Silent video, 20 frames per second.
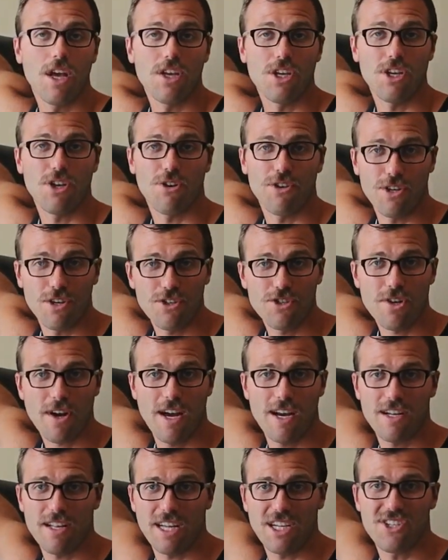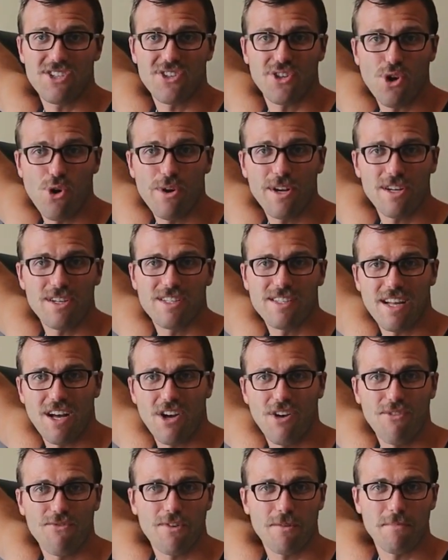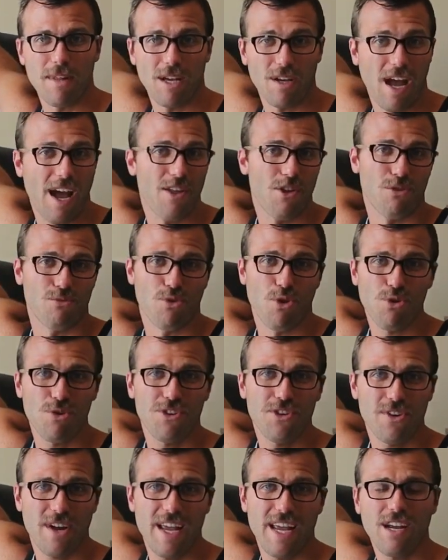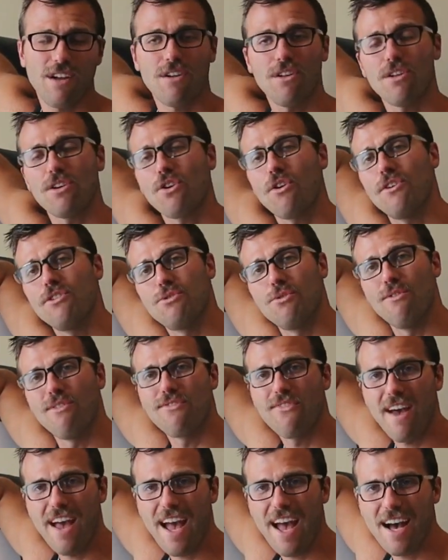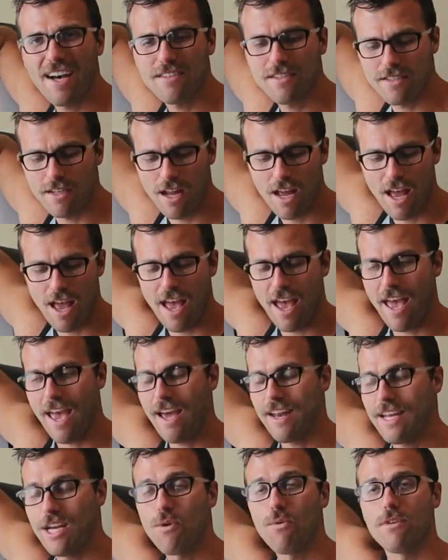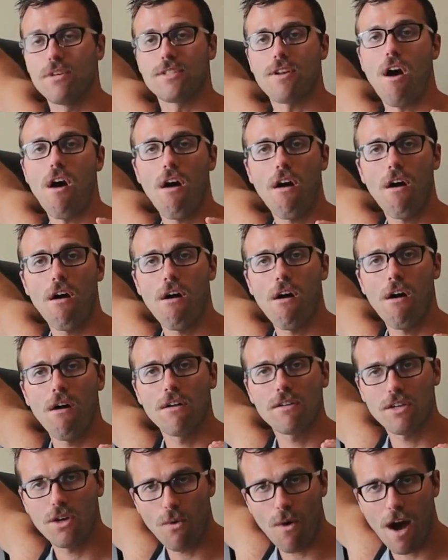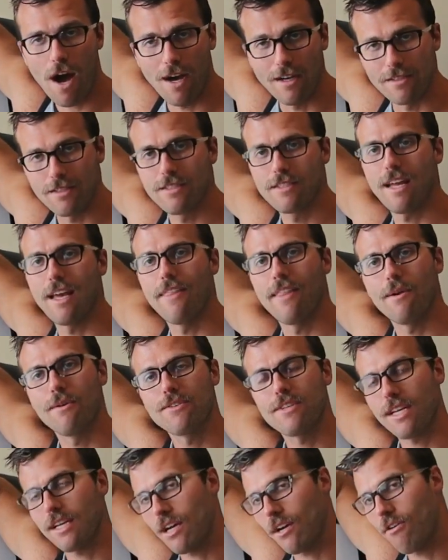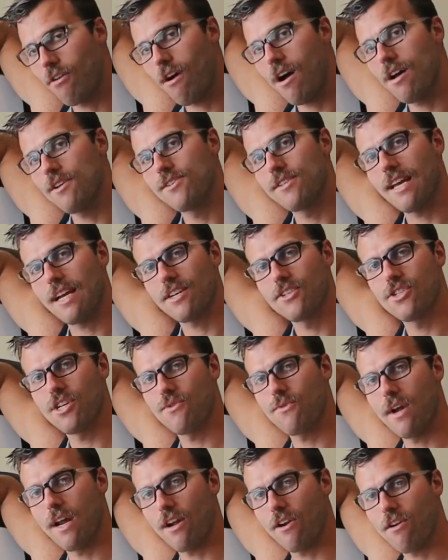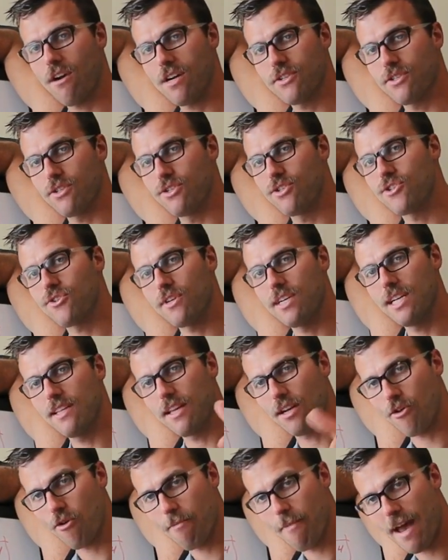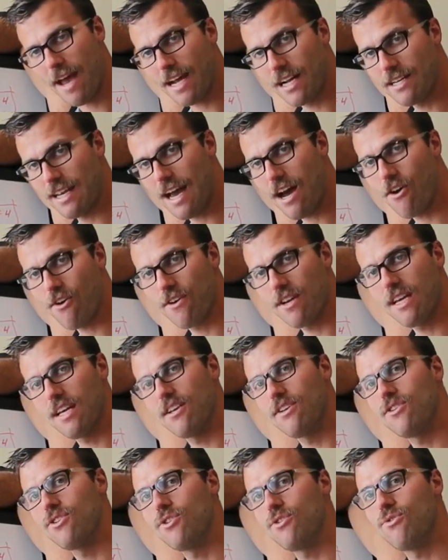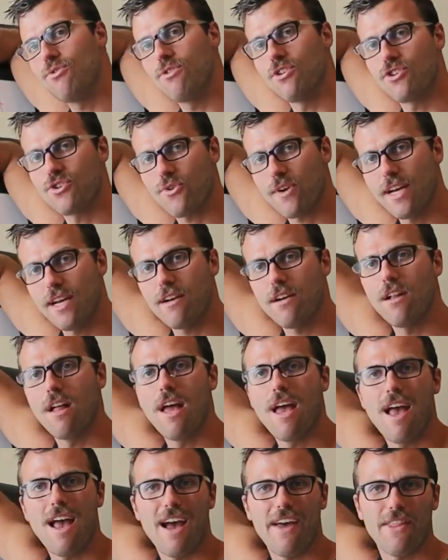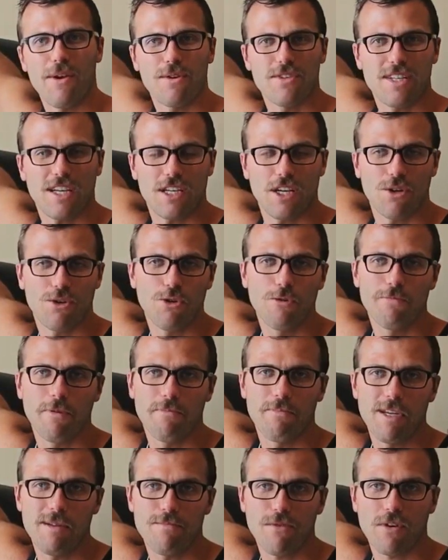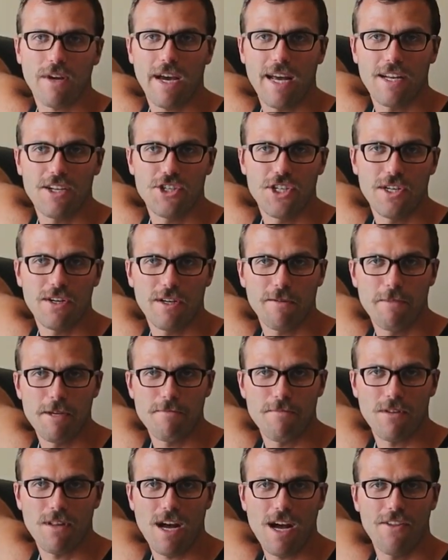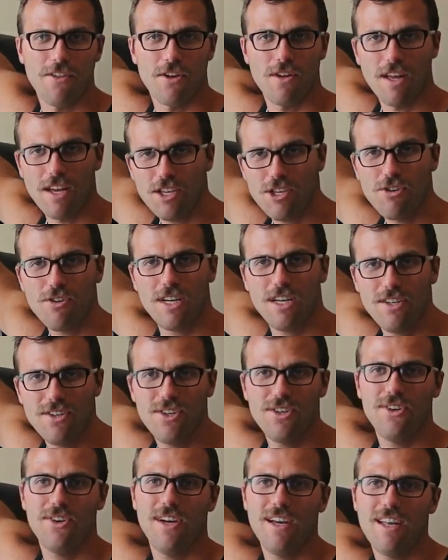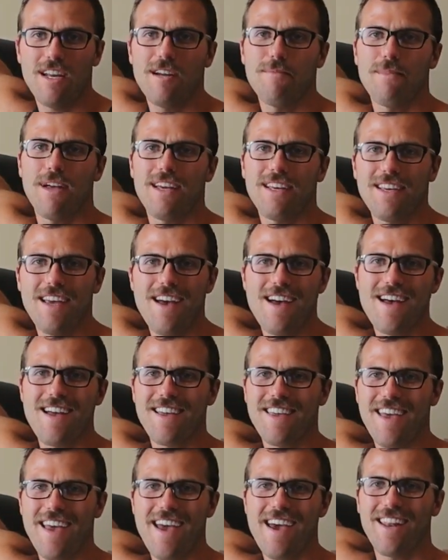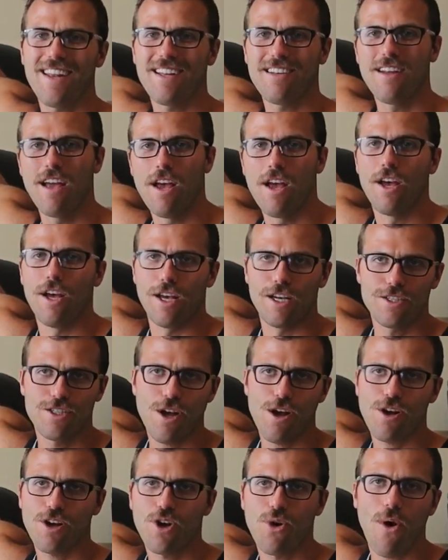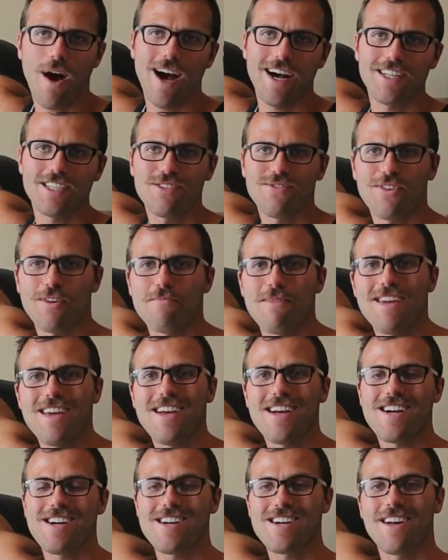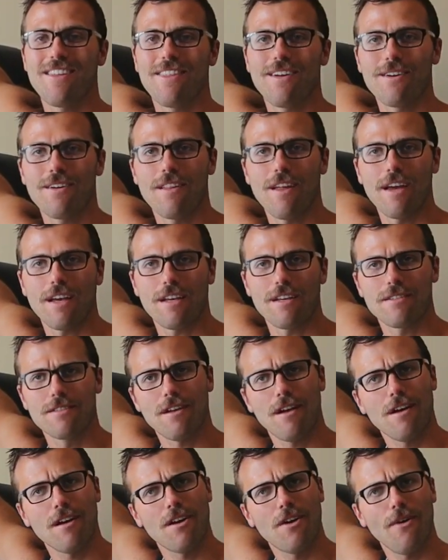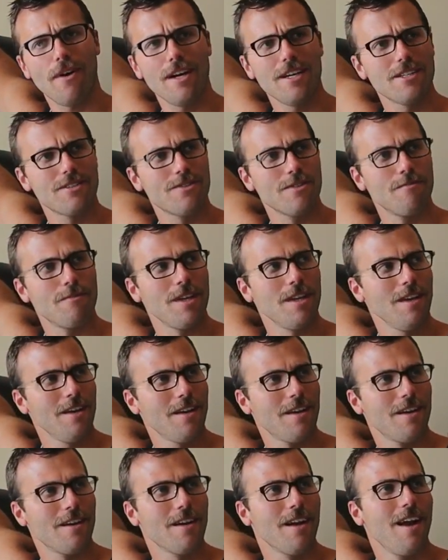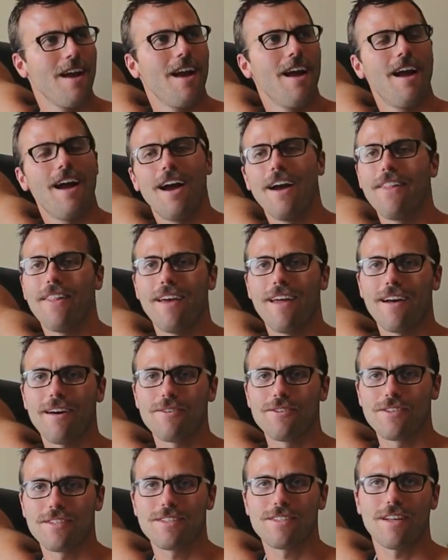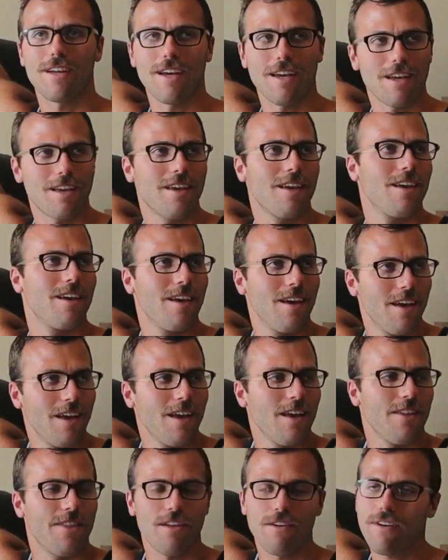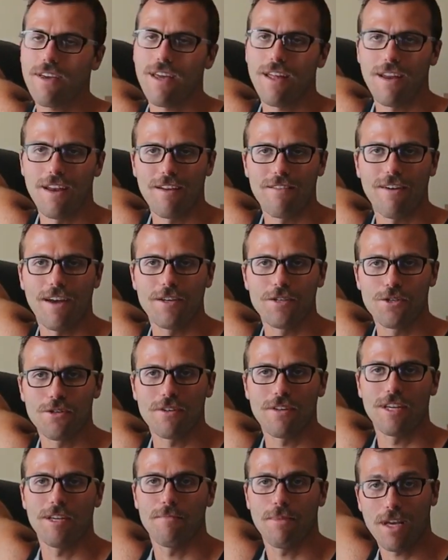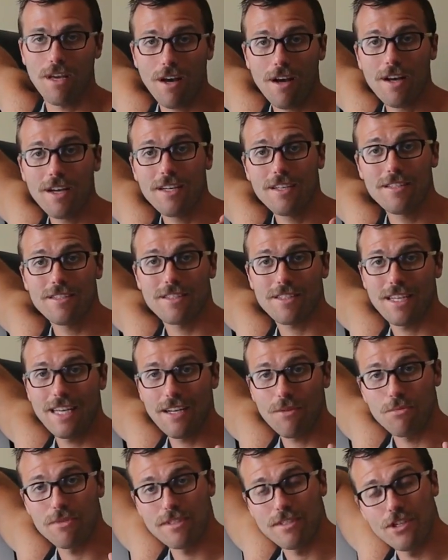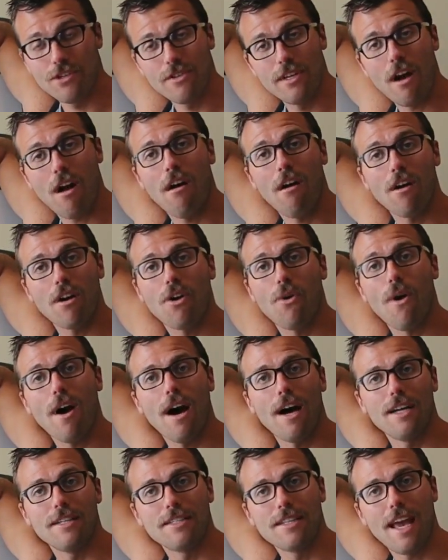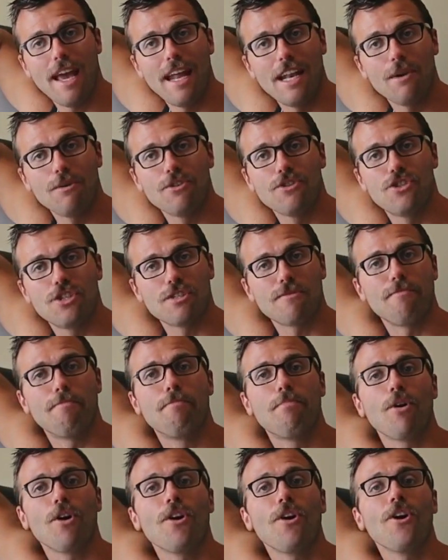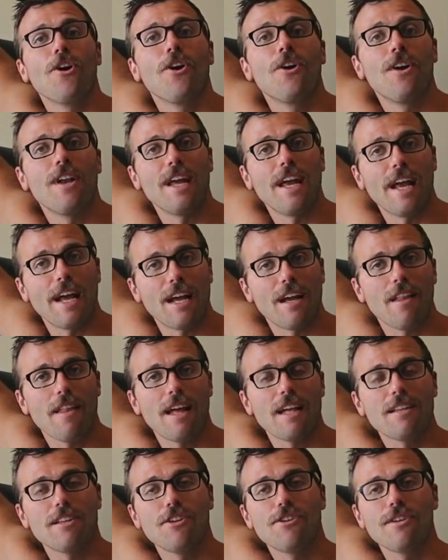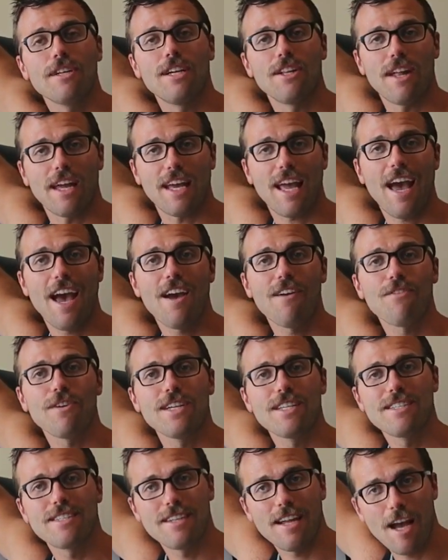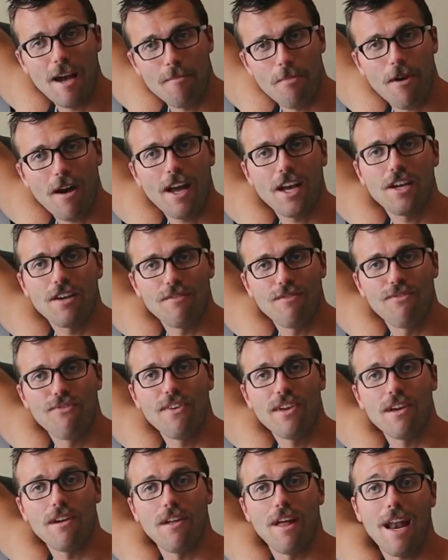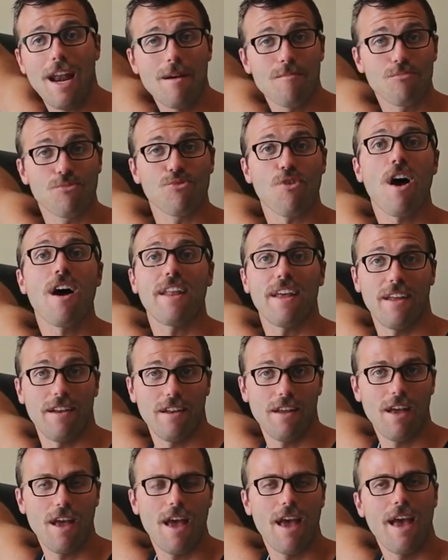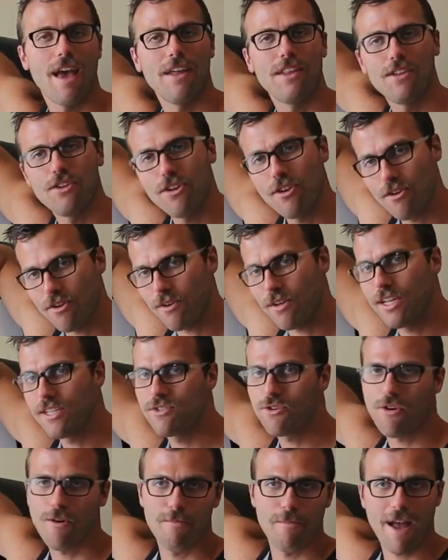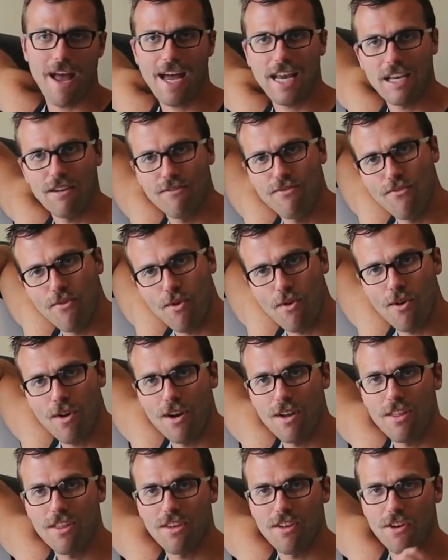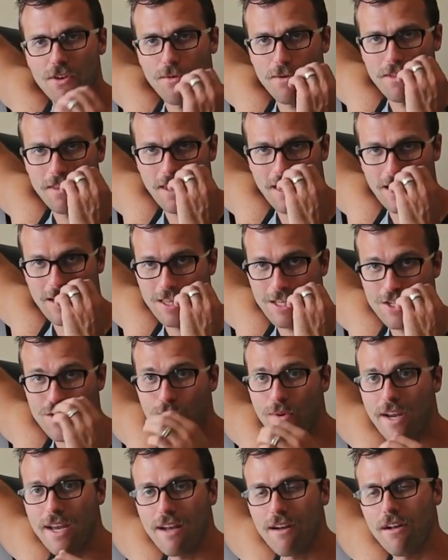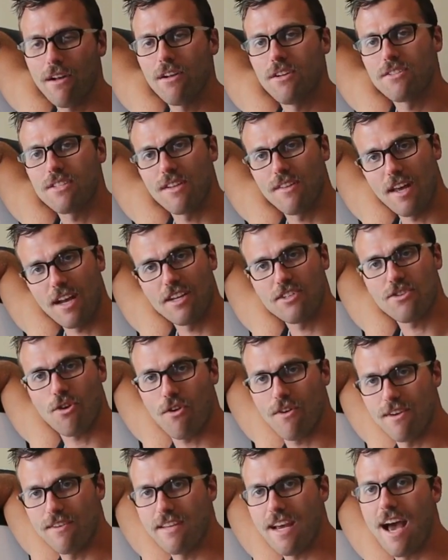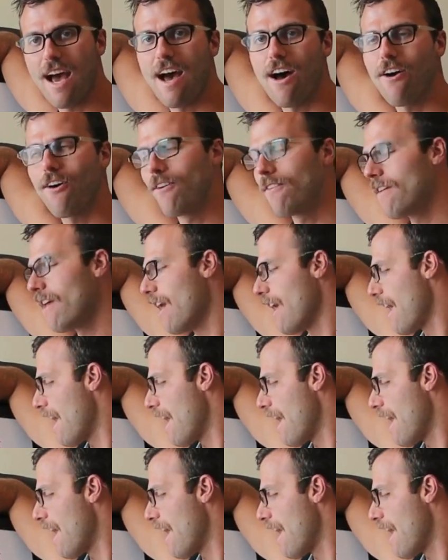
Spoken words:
You know, you're trying to like slow yourself from like either rolling your ankle or going too fast. And it was all quads. And there was like a cross section right across the street, and then go back down into the trail. And there was like a group of people kind of cheering people on. They're like, you can do it. I'm like, yeah, I can. And it's all quads from here. And they're like, it's all quads from here. And then I was just like, they'll get it eventually, because it was literally all quads, and it was just burning. Like literally, like every step I could feel, and I'm running, and you know, it's going back and forth, you know, with like the trails, and then it's going down.